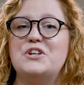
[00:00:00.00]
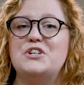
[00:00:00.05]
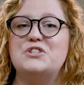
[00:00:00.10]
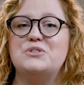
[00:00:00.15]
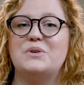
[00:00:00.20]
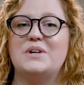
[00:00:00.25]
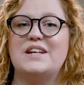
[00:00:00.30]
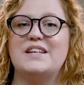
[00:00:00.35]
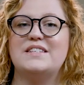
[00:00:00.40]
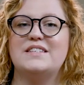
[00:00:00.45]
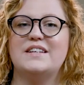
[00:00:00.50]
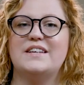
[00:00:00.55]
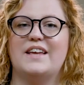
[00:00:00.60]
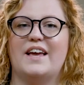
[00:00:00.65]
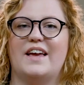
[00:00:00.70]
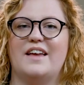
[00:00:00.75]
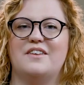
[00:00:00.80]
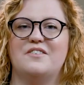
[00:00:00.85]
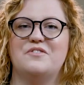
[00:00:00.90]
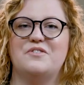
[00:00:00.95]
to join us
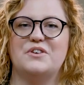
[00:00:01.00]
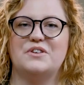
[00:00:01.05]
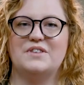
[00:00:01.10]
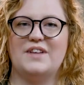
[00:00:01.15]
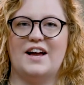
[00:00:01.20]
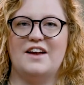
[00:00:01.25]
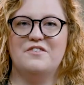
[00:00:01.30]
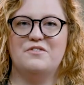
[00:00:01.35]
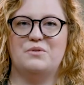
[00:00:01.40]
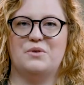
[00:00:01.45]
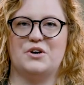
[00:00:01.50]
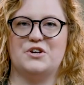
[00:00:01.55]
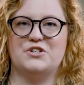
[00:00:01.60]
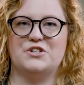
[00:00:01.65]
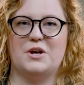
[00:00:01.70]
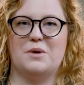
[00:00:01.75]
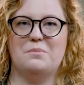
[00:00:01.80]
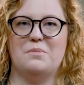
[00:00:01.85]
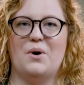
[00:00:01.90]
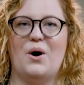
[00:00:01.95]
again for live
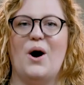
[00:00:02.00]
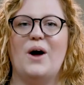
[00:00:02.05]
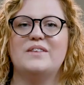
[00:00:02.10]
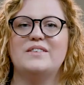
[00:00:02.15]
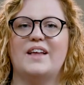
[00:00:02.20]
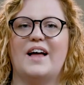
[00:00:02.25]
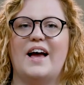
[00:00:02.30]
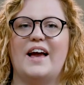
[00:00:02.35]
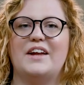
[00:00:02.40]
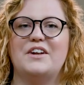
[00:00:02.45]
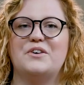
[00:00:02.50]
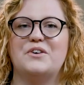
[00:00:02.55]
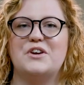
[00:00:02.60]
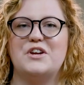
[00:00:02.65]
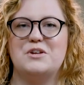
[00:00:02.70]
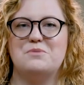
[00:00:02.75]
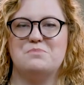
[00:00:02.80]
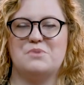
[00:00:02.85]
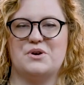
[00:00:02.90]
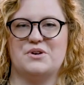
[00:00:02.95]
worship, online or
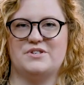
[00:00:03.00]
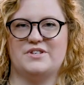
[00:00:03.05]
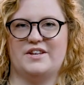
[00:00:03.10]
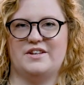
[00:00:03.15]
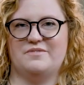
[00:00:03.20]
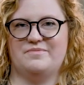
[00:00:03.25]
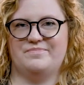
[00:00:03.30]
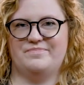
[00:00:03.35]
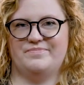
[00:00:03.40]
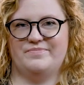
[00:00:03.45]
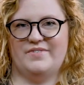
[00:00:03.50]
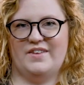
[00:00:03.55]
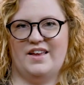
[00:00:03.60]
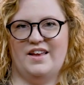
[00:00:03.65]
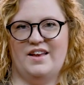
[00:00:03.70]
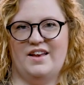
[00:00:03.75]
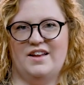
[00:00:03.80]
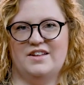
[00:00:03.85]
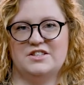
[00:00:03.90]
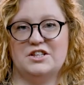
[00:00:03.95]
in person.
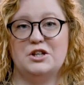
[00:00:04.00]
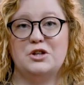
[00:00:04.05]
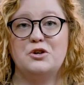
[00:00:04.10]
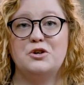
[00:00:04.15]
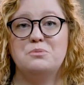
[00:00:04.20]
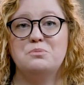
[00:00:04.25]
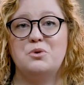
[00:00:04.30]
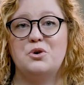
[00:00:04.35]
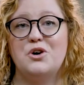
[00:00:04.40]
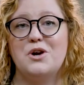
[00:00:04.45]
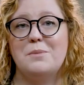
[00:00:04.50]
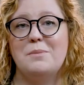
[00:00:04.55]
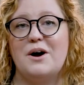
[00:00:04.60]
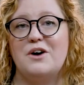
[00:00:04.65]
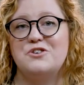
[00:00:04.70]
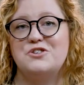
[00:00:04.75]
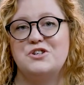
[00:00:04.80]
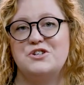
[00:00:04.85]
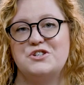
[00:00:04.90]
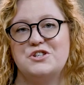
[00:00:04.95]
To learn more
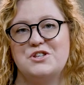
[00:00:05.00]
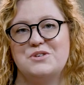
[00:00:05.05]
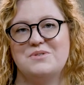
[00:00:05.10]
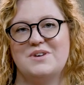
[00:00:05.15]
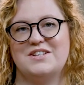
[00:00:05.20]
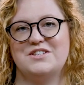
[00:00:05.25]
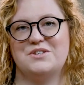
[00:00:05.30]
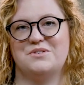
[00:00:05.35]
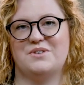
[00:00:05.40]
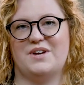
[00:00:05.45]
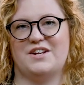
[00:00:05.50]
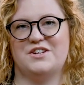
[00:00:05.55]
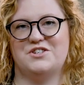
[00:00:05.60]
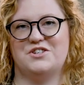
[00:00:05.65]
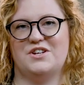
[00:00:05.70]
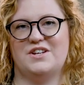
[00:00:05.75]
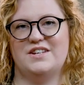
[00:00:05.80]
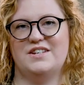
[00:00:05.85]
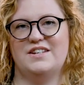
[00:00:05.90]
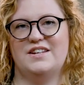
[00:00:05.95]
about Church of the
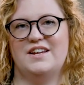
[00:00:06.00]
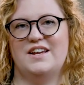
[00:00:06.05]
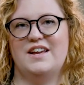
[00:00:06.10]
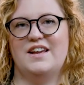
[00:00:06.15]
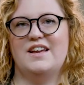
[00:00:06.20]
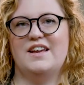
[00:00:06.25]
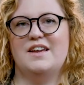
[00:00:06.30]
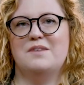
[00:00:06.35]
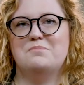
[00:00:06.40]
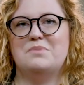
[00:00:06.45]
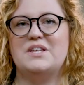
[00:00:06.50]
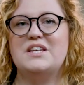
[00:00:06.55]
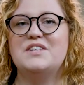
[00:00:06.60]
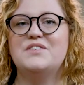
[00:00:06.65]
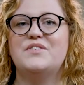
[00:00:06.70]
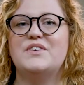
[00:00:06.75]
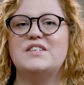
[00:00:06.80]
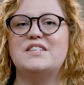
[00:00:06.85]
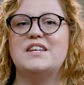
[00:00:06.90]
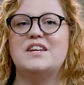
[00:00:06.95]
Resurrection,
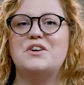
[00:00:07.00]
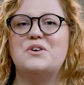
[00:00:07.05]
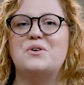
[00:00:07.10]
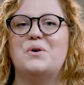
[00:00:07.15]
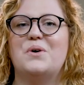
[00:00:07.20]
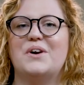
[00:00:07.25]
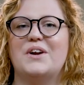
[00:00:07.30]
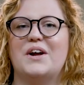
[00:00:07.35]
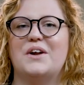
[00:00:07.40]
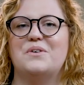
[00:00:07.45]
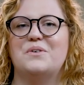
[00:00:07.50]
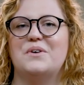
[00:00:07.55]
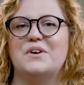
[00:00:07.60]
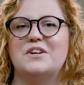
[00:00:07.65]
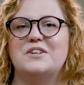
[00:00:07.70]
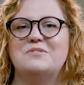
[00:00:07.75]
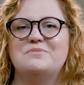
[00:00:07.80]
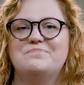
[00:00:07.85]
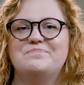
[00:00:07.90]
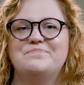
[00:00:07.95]
please visit core dot
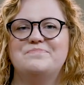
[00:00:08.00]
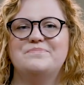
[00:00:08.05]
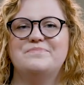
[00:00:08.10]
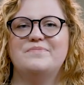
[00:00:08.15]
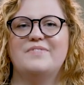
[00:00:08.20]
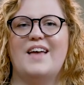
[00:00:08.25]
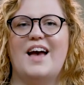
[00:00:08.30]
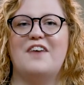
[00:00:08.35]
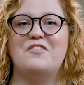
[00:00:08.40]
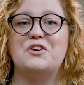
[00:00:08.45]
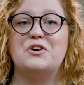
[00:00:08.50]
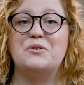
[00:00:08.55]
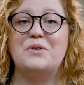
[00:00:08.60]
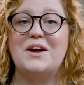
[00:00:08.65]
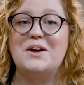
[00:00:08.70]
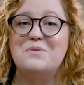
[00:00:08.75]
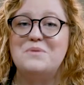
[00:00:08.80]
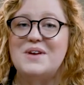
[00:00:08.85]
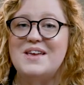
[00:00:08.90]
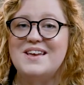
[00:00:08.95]
org. Have a
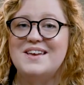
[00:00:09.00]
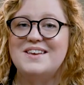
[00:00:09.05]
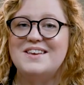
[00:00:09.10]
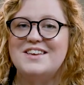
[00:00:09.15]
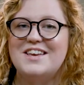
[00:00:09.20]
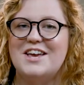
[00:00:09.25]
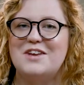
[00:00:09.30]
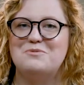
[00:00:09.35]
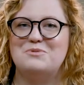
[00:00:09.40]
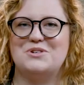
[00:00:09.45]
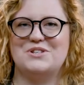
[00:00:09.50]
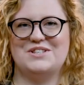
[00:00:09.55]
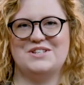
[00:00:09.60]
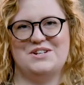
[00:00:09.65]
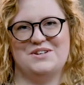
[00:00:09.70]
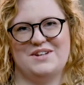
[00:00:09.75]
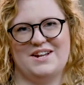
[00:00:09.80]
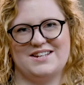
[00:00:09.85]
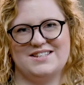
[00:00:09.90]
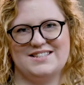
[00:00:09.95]
great week, and we'll
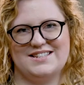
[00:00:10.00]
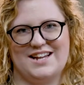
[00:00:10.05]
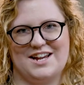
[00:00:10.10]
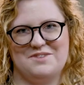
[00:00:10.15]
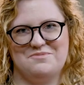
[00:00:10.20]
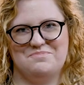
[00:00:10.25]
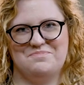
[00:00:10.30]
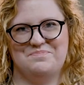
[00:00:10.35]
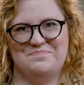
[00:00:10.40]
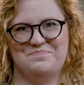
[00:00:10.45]
see you next time.